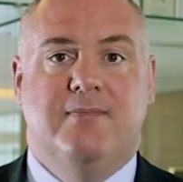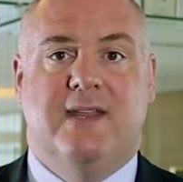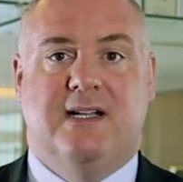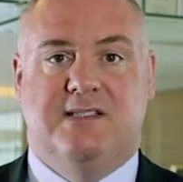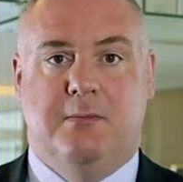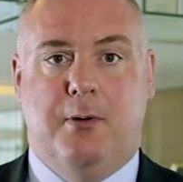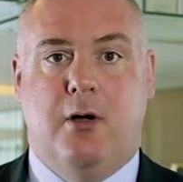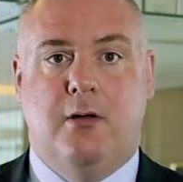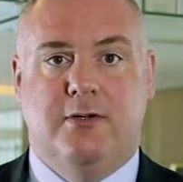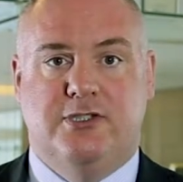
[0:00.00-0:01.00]
And that's in
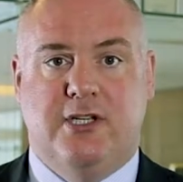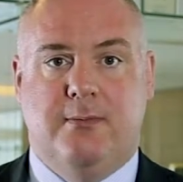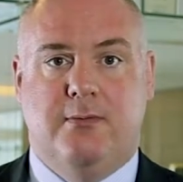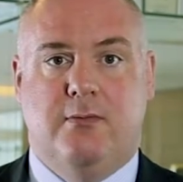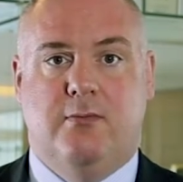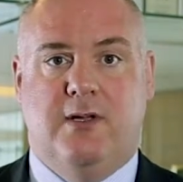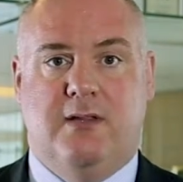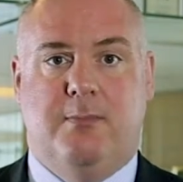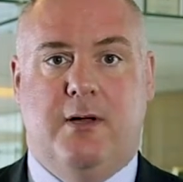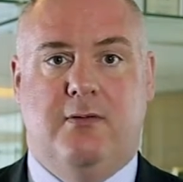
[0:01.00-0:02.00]
partnership
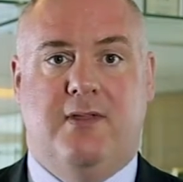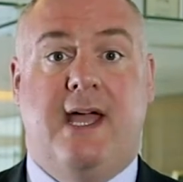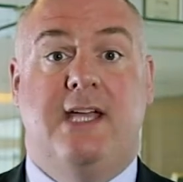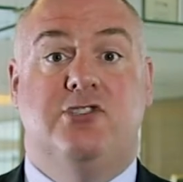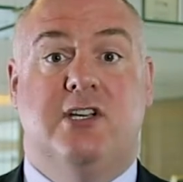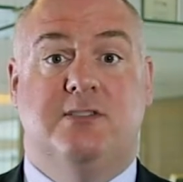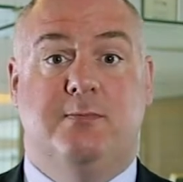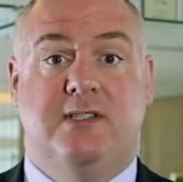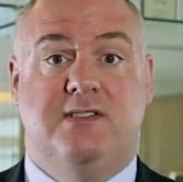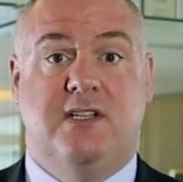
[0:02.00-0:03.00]
with both
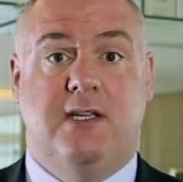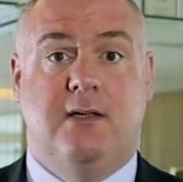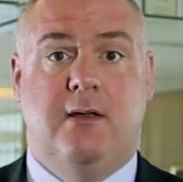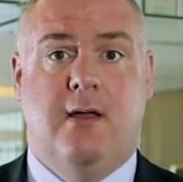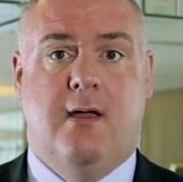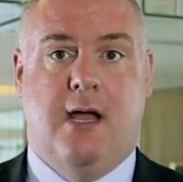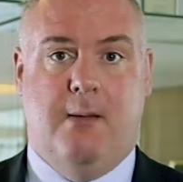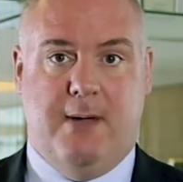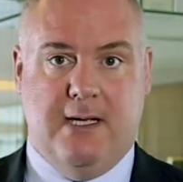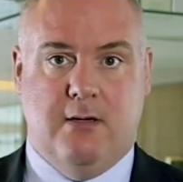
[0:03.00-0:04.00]
HSBC
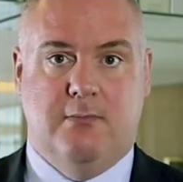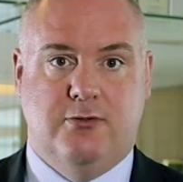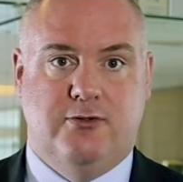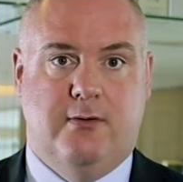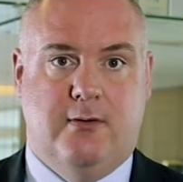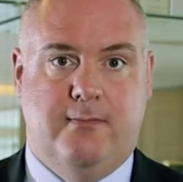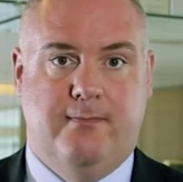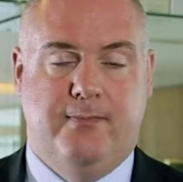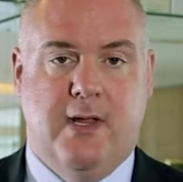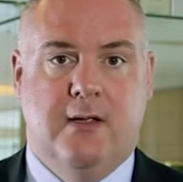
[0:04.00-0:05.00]
and Bank of Montreal.
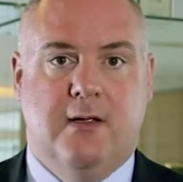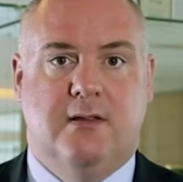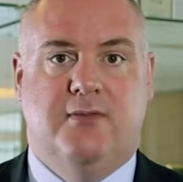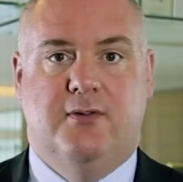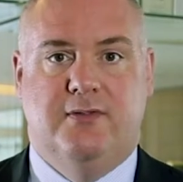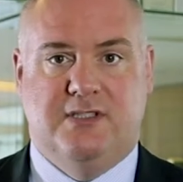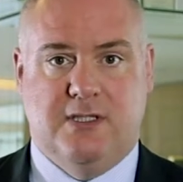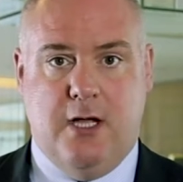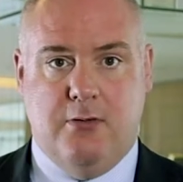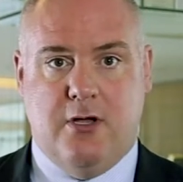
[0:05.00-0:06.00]
The fund is
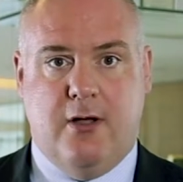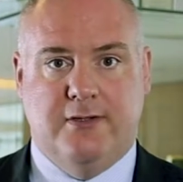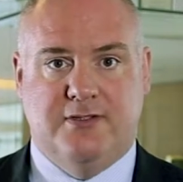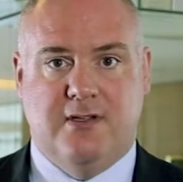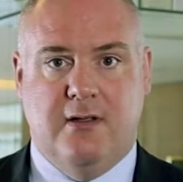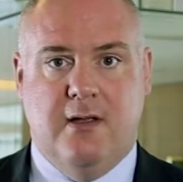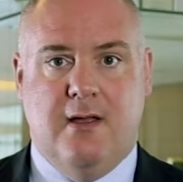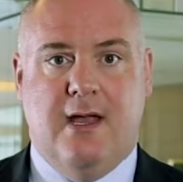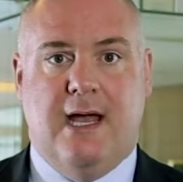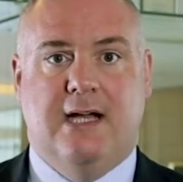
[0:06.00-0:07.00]
low cost,
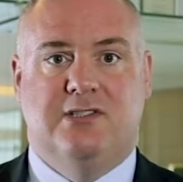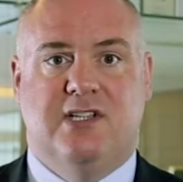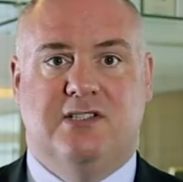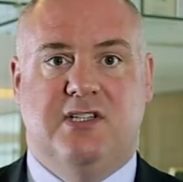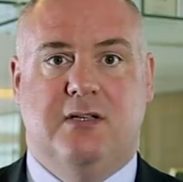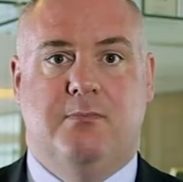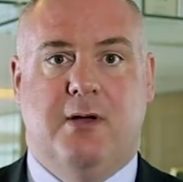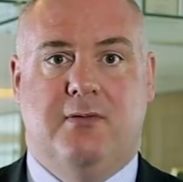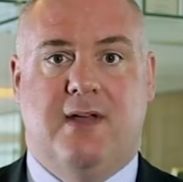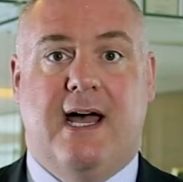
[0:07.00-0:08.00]
accessing
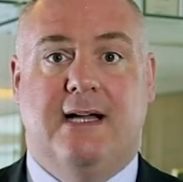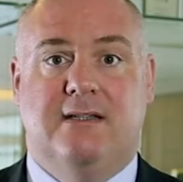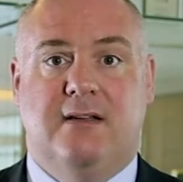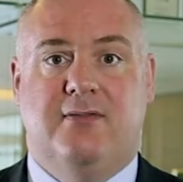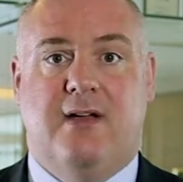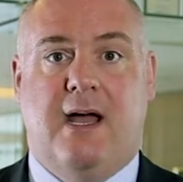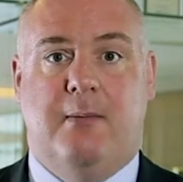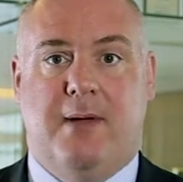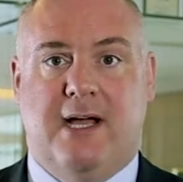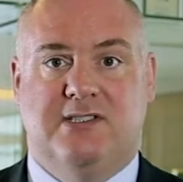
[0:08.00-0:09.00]
both active
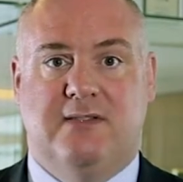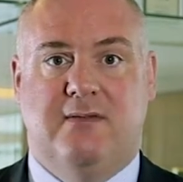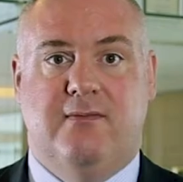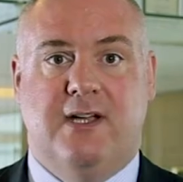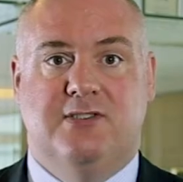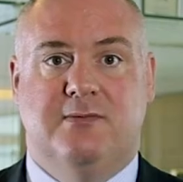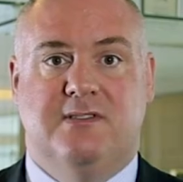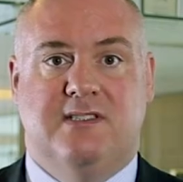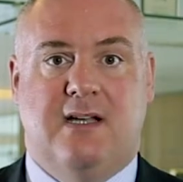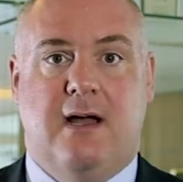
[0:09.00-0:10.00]
and passive investment
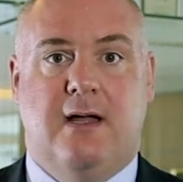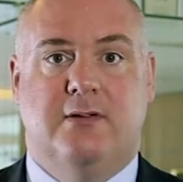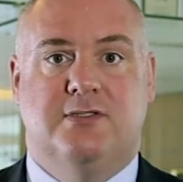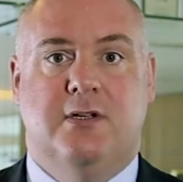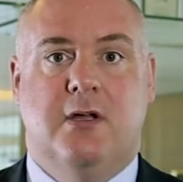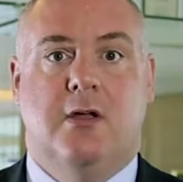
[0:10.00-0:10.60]
styles,